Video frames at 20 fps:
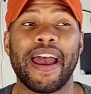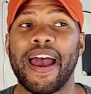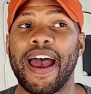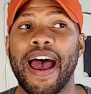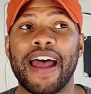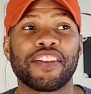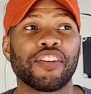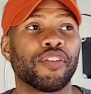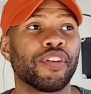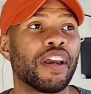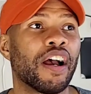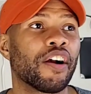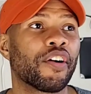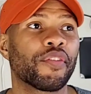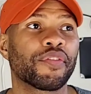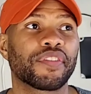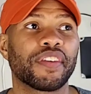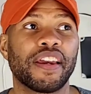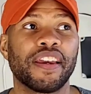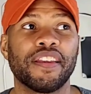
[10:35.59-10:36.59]
I know y'all gonna
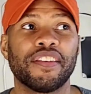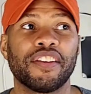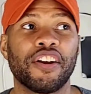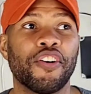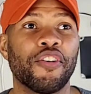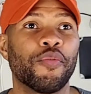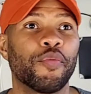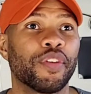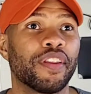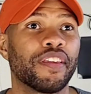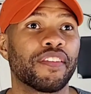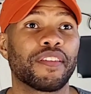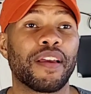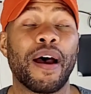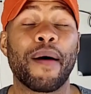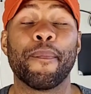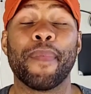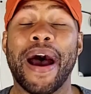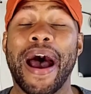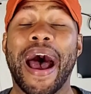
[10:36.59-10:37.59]
say no with this,
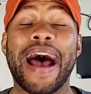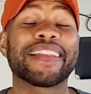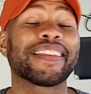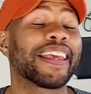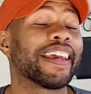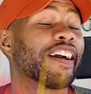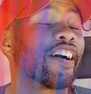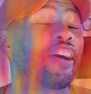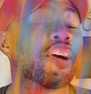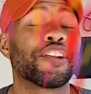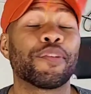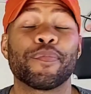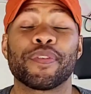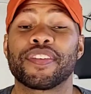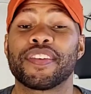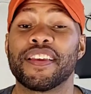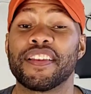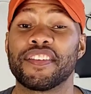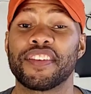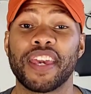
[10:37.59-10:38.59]
but I think 100%
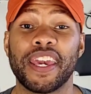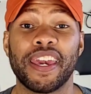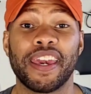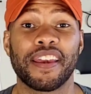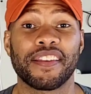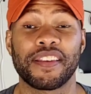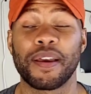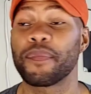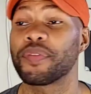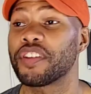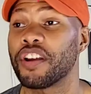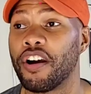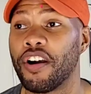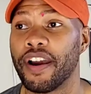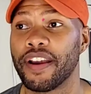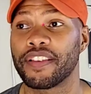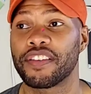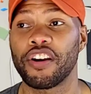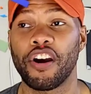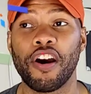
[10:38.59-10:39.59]
chance. I'm sorry,
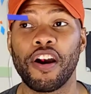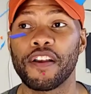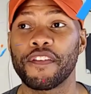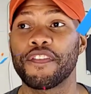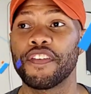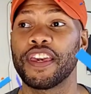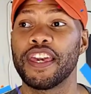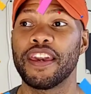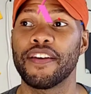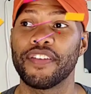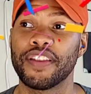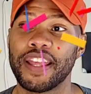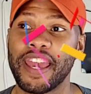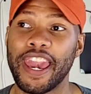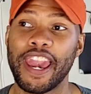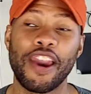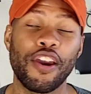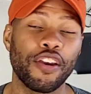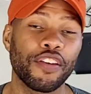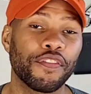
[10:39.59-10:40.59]
Taurus forgiven,
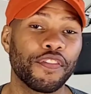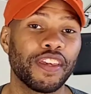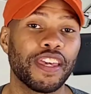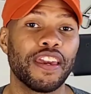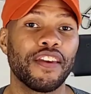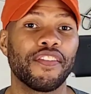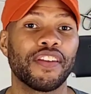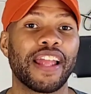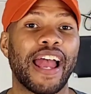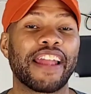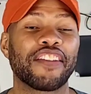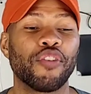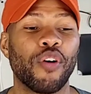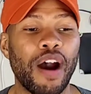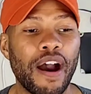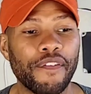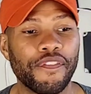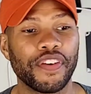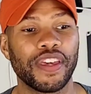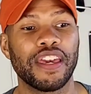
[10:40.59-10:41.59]
Aries forgiven. I know
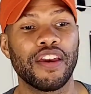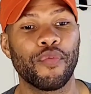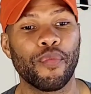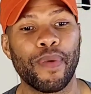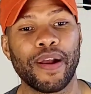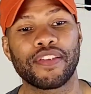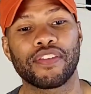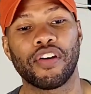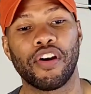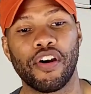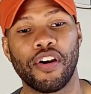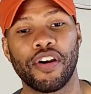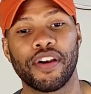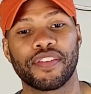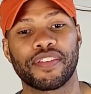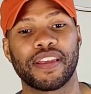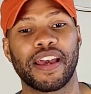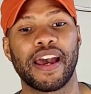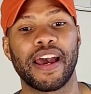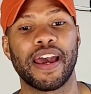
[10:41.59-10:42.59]
I forgive with my
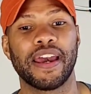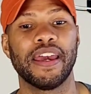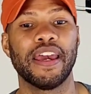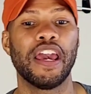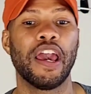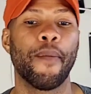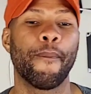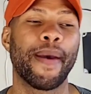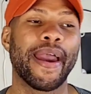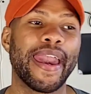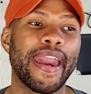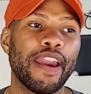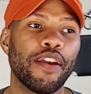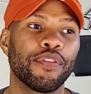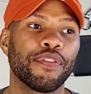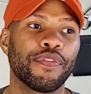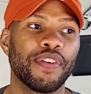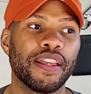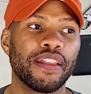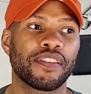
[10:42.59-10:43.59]
Taurus side. My
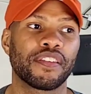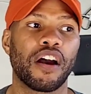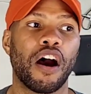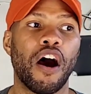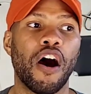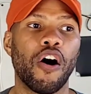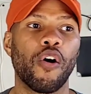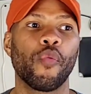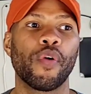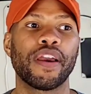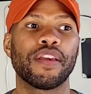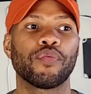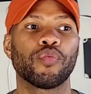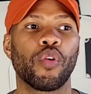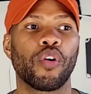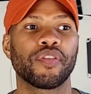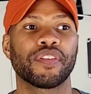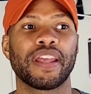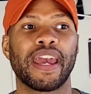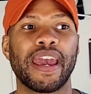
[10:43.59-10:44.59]
Aries Venus always
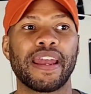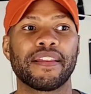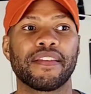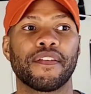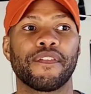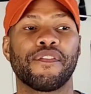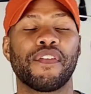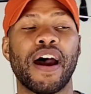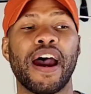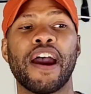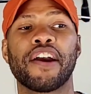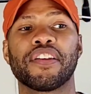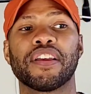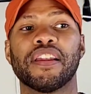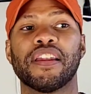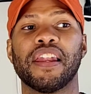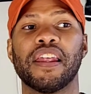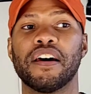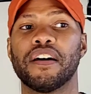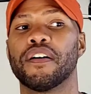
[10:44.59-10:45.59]
want that fire
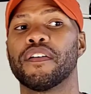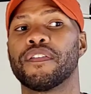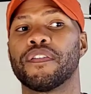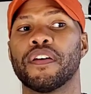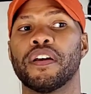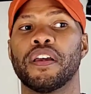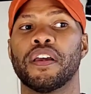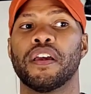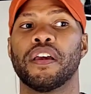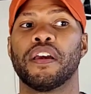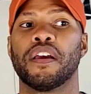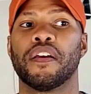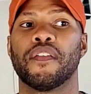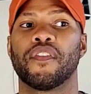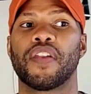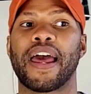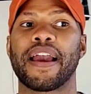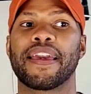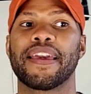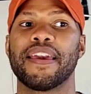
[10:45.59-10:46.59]
that left.
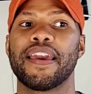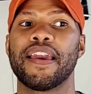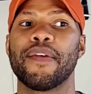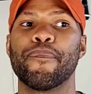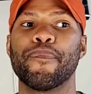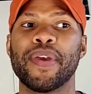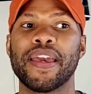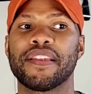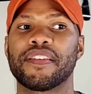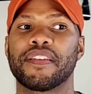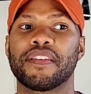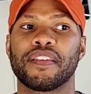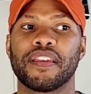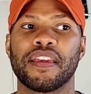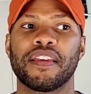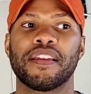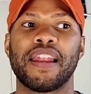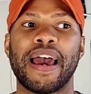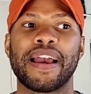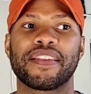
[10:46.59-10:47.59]
Like it misses.
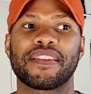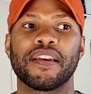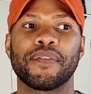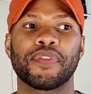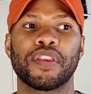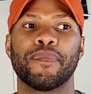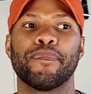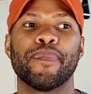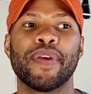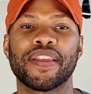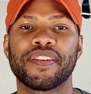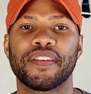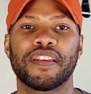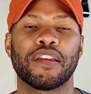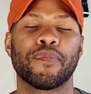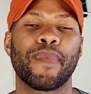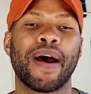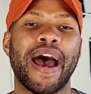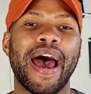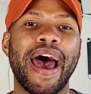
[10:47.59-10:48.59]
It's like something missing
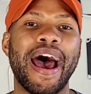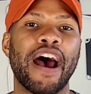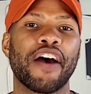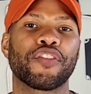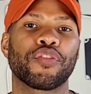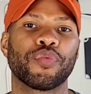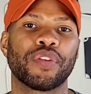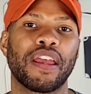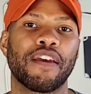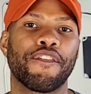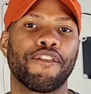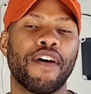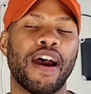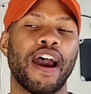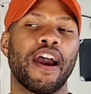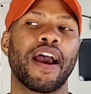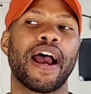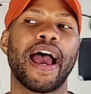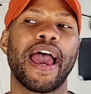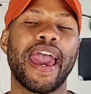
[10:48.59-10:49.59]
in my house when that
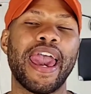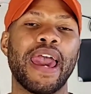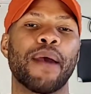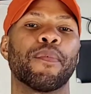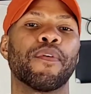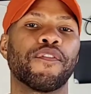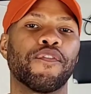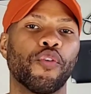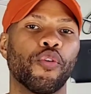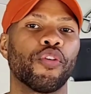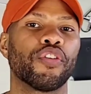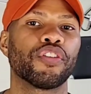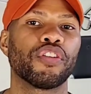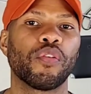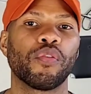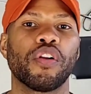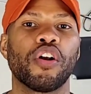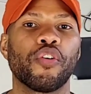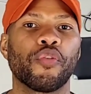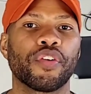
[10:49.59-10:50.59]
fire I had before is
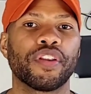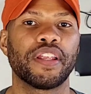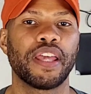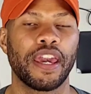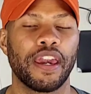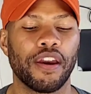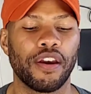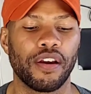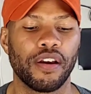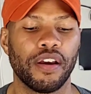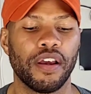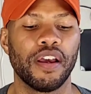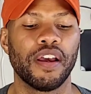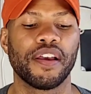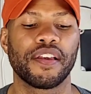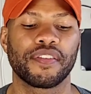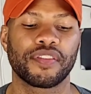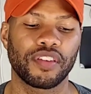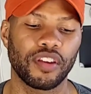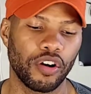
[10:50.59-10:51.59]
no longer there.
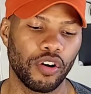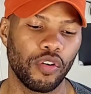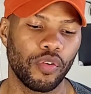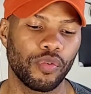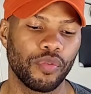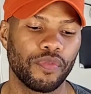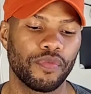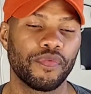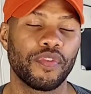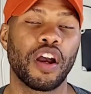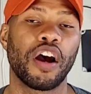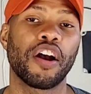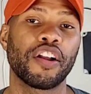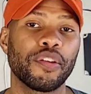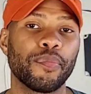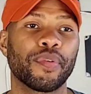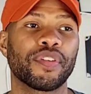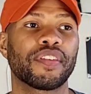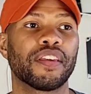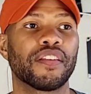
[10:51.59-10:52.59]
So
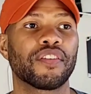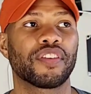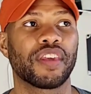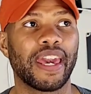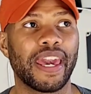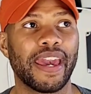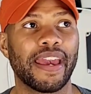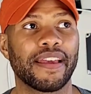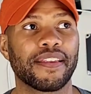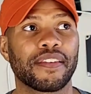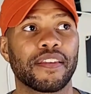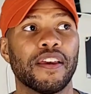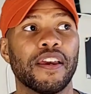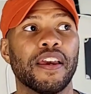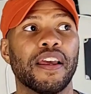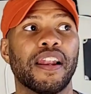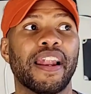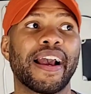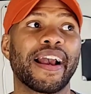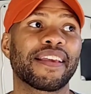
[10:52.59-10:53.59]
100% chance.
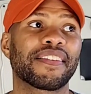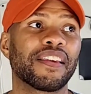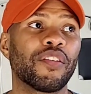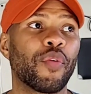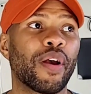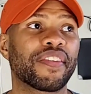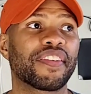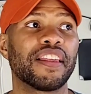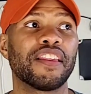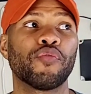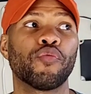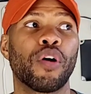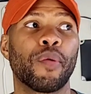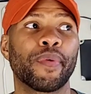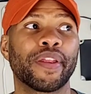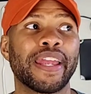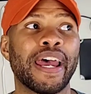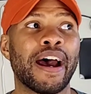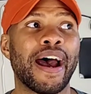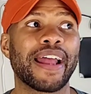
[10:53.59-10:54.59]
Like I said, when I see this
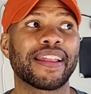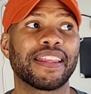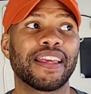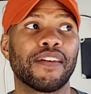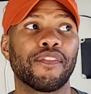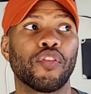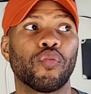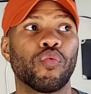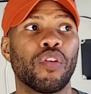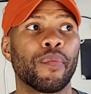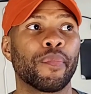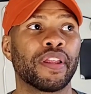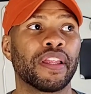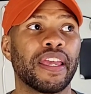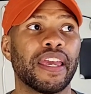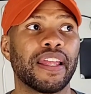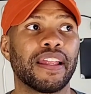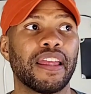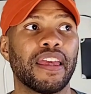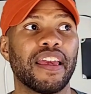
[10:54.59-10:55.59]
woman now, I think of a woman
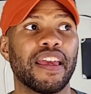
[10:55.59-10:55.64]
in